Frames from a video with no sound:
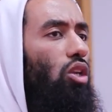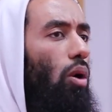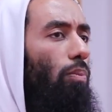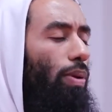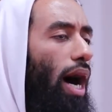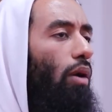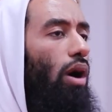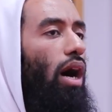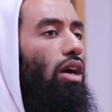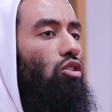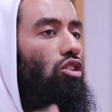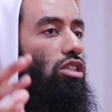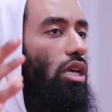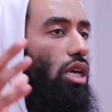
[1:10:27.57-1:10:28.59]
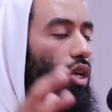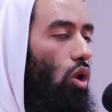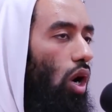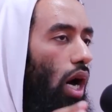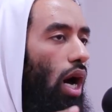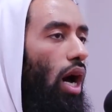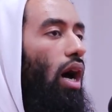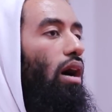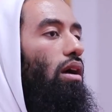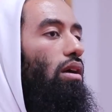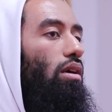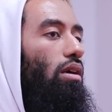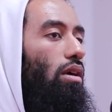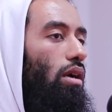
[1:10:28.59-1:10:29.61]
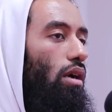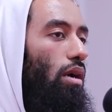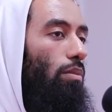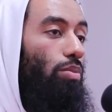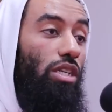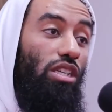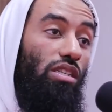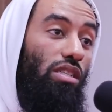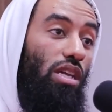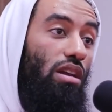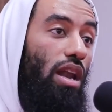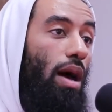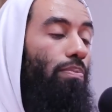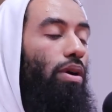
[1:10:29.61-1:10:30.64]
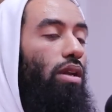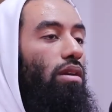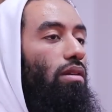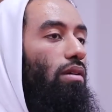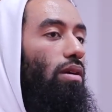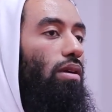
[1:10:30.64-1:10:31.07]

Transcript: in your power to secure her. But it just didn't happen.